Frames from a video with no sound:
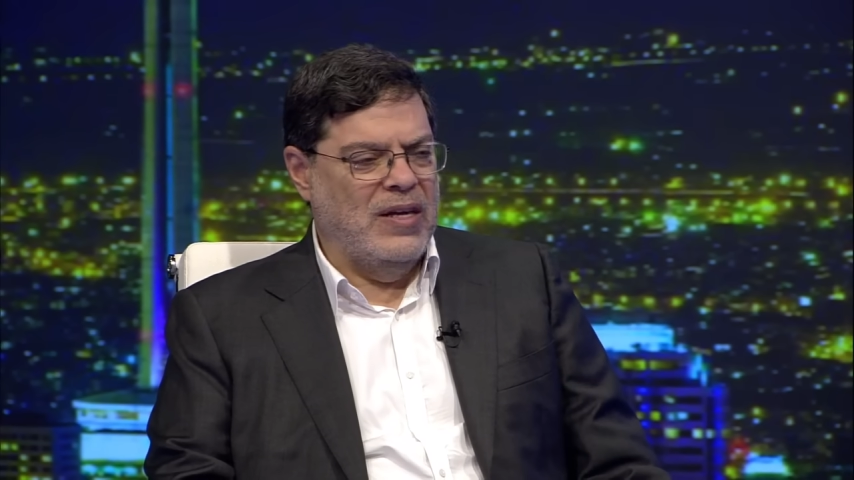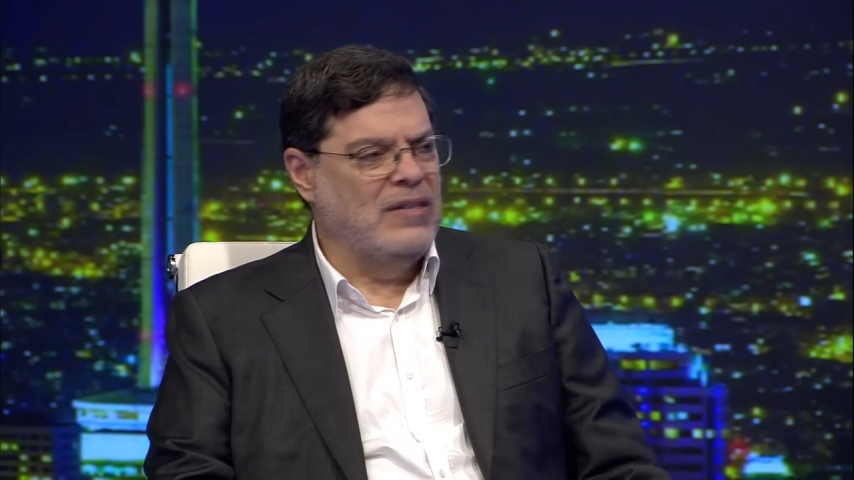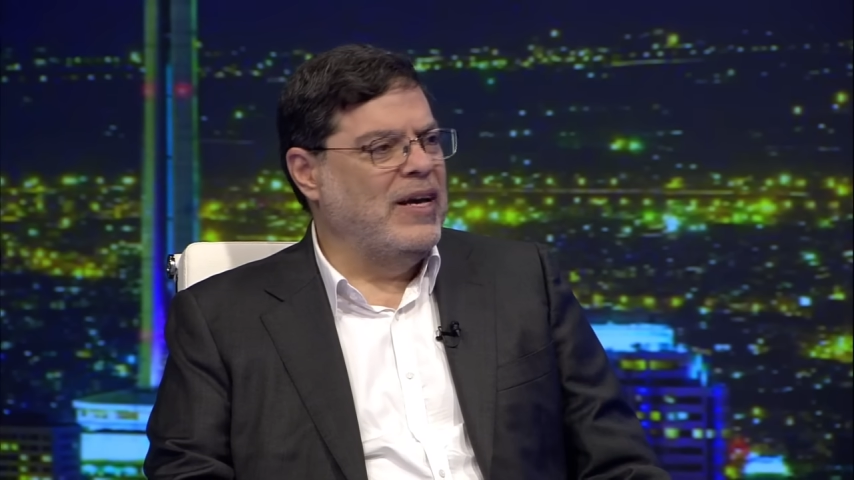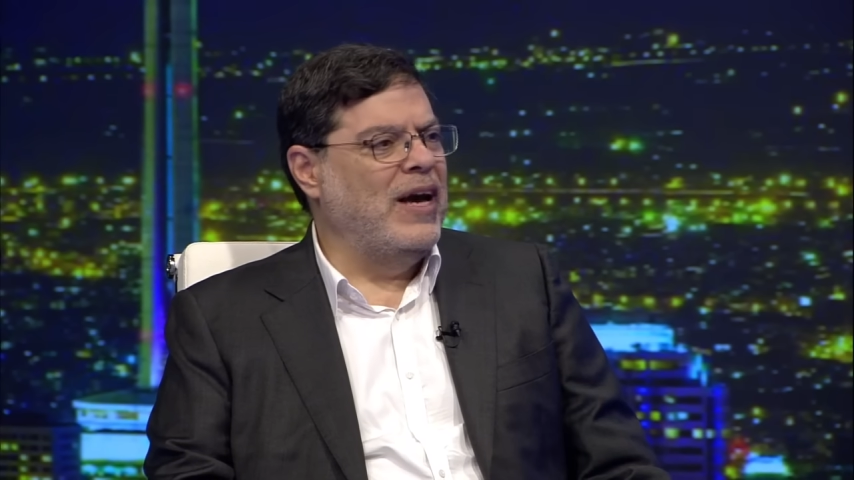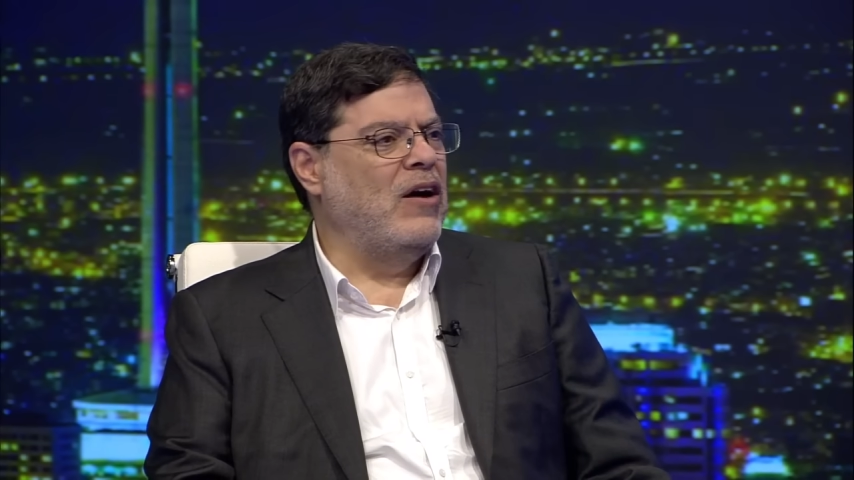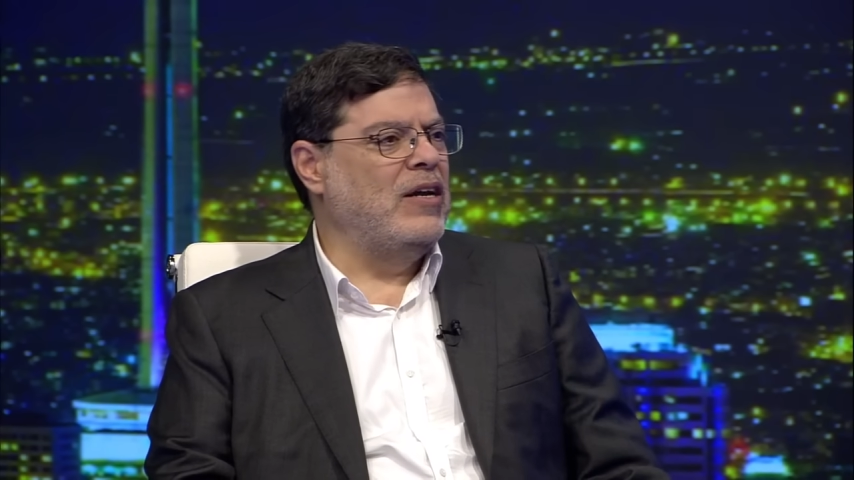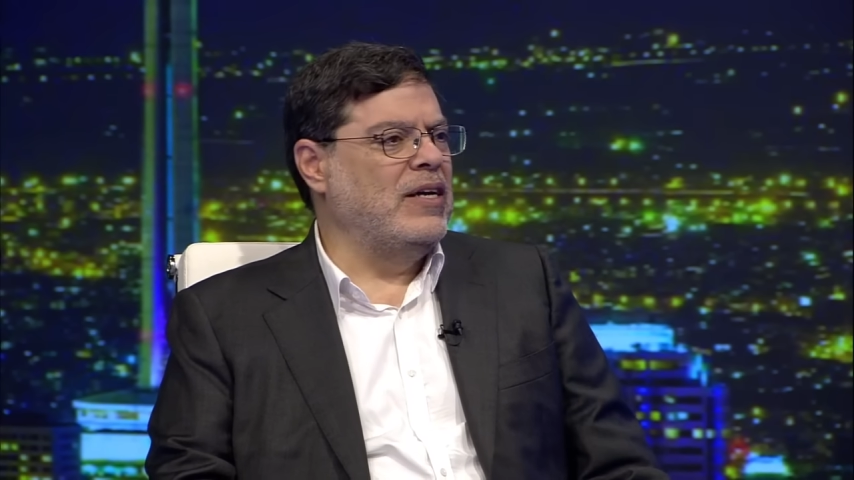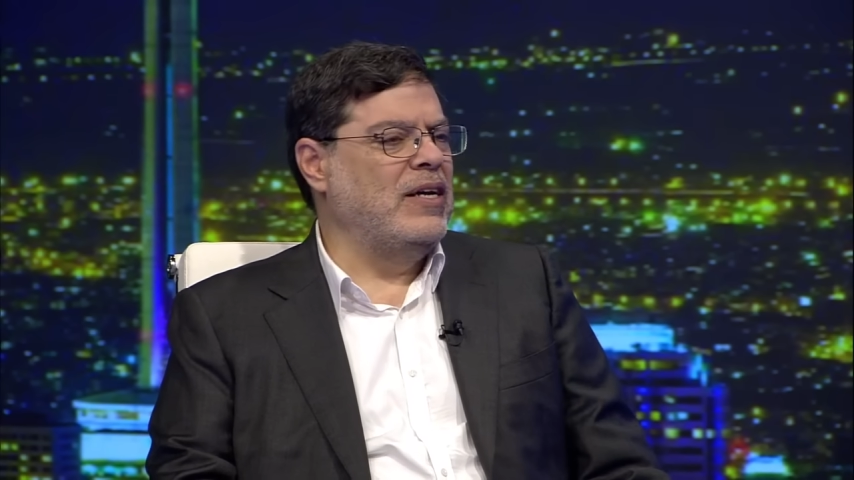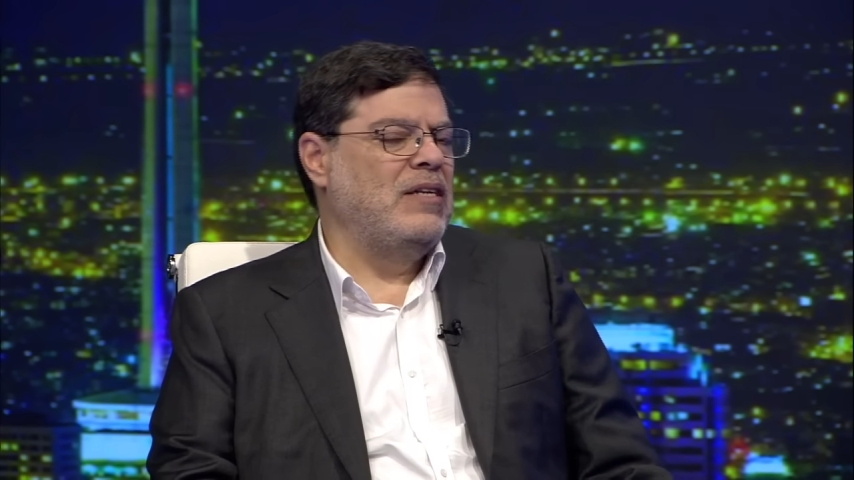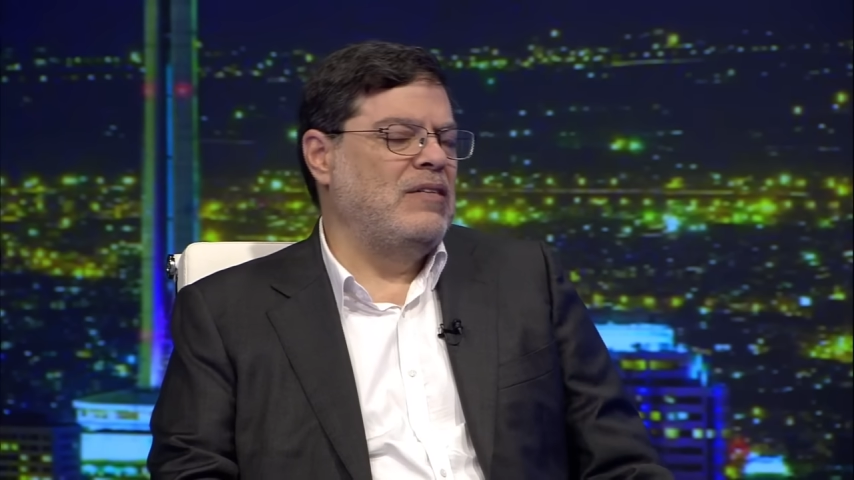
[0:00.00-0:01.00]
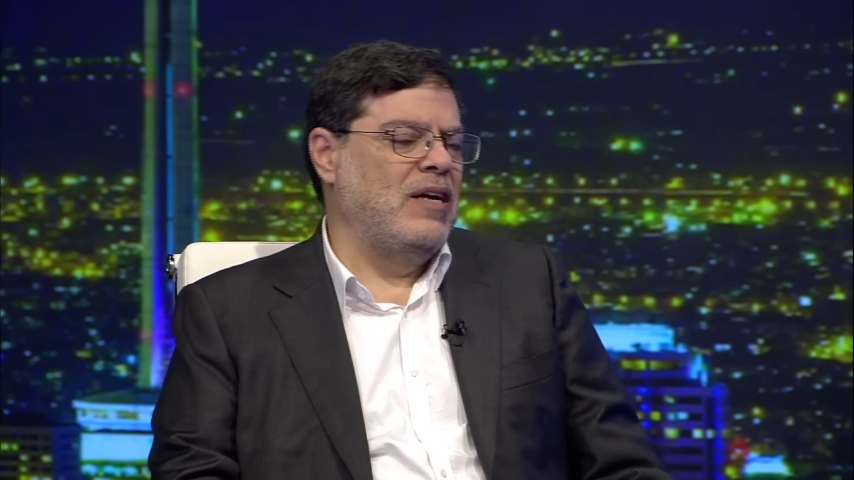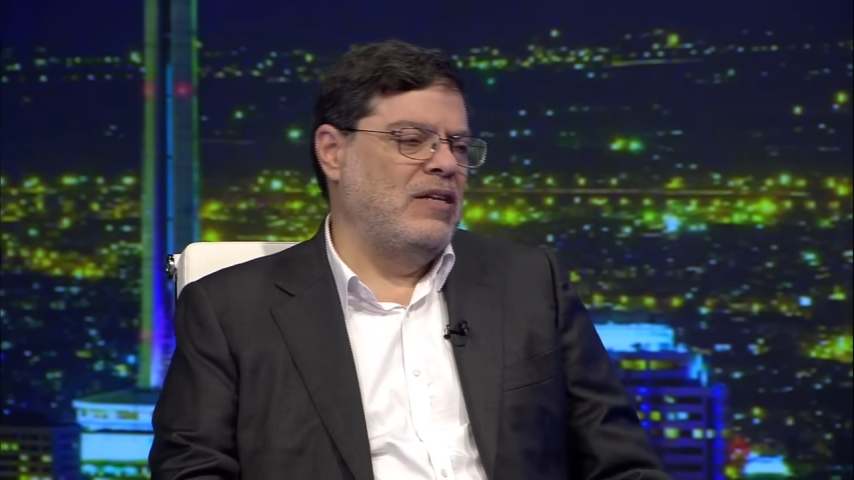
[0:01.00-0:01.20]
chaotic. And it's not